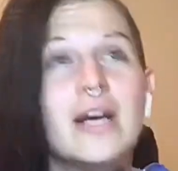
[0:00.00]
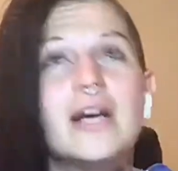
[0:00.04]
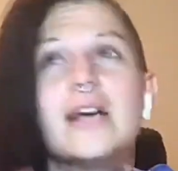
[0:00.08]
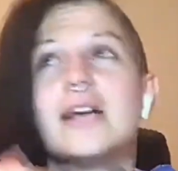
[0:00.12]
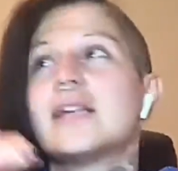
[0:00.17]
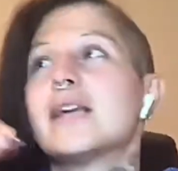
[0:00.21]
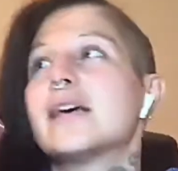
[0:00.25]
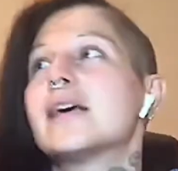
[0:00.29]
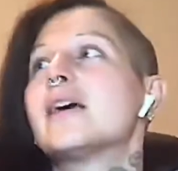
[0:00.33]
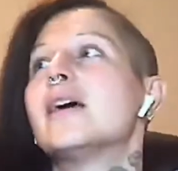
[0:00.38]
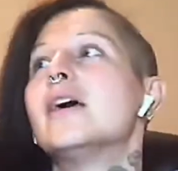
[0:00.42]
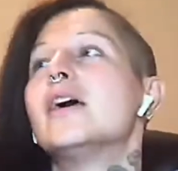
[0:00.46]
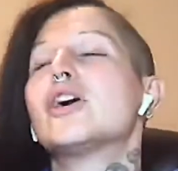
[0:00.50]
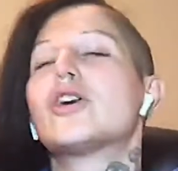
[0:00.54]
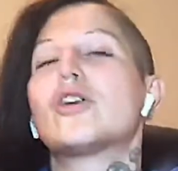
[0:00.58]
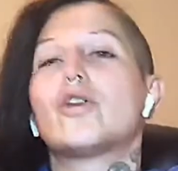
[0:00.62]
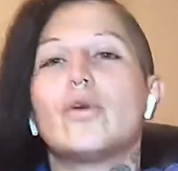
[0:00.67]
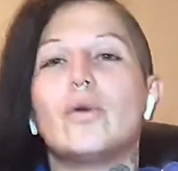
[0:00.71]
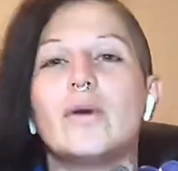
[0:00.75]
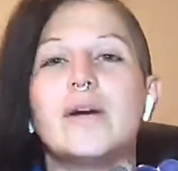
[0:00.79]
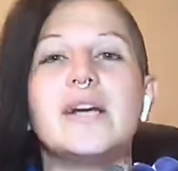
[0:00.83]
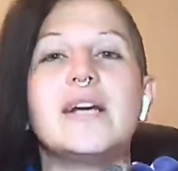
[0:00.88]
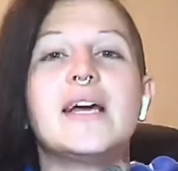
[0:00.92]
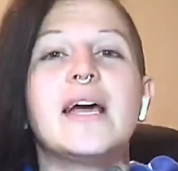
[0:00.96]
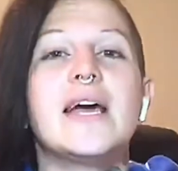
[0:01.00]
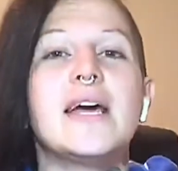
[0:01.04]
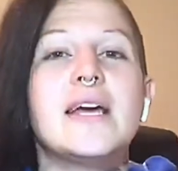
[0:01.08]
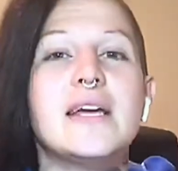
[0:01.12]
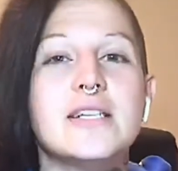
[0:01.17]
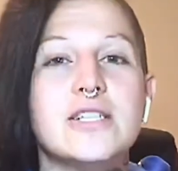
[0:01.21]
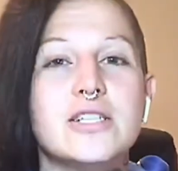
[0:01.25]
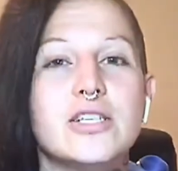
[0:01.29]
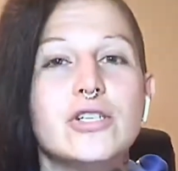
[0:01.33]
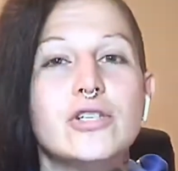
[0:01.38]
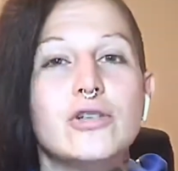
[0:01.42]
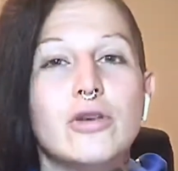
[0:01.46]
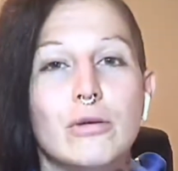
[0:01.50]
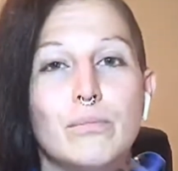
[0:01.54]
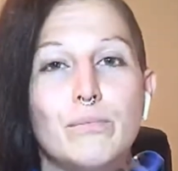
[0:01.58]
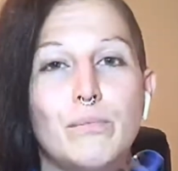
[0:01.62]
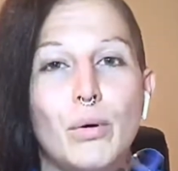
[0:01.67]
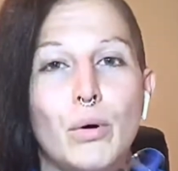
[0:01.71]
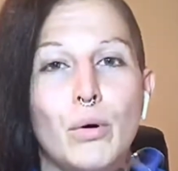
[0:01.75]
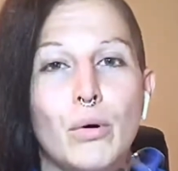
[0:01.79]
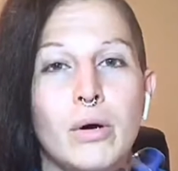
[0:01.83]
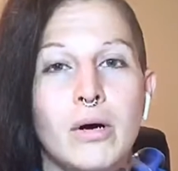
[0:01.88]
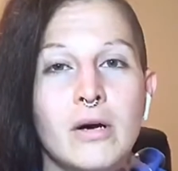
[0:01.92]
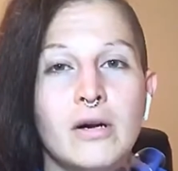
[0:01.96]
Like, create your
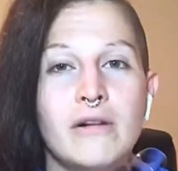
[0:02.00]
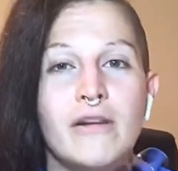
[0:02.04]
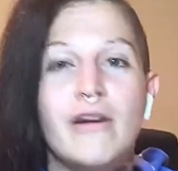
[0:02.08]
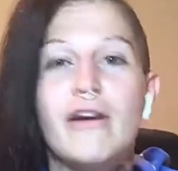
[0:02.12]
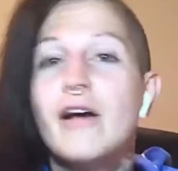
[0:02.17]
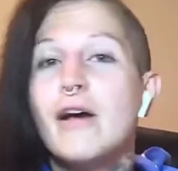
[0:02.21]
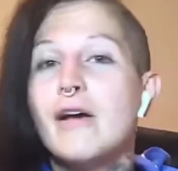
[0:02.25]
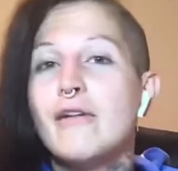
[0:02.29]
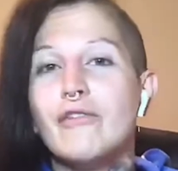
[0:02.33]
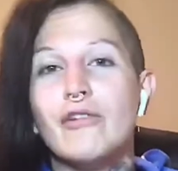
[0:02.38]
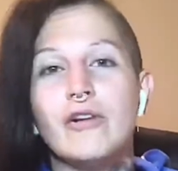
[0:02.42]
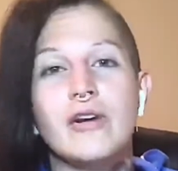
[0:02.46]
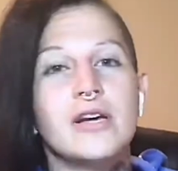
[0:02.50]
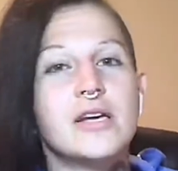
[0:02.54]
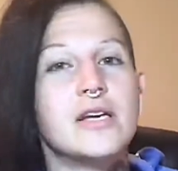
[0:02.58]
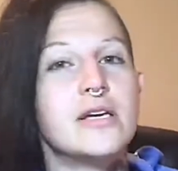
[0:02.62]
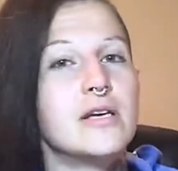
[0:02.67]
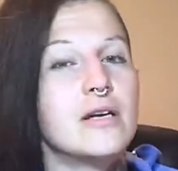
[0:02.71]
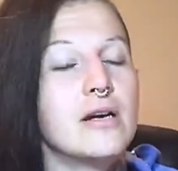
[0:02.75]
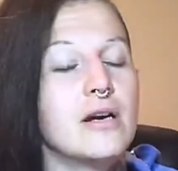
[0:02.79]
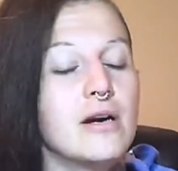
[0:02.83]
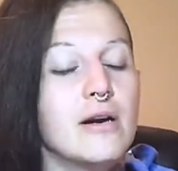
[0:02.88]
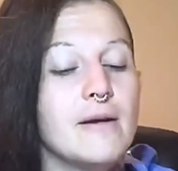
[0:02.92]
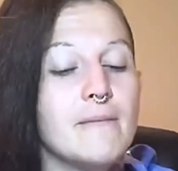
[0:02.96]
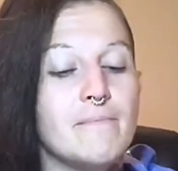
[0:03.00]
board for a year.